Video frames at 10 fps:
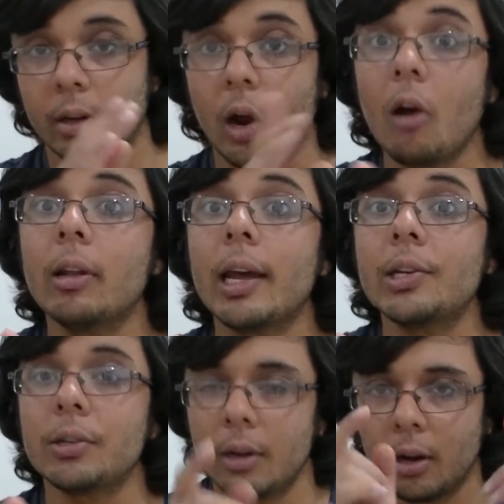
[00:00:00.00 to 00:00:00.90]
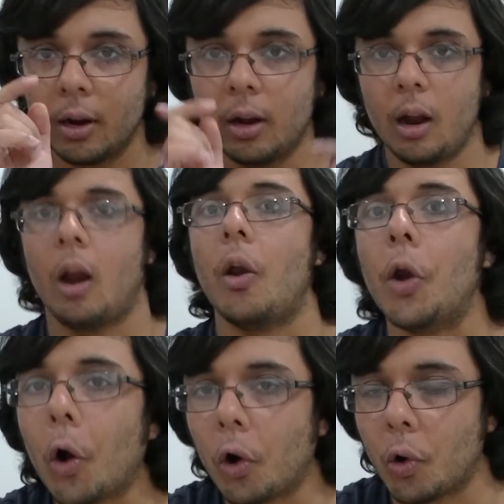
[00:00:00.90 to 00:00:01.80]
Correlation,
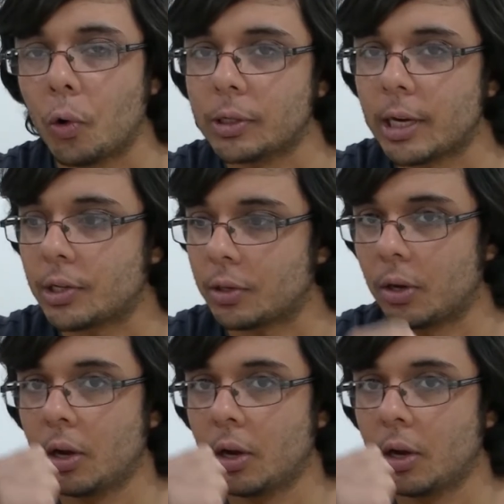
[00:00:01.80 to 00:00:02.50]
not causation.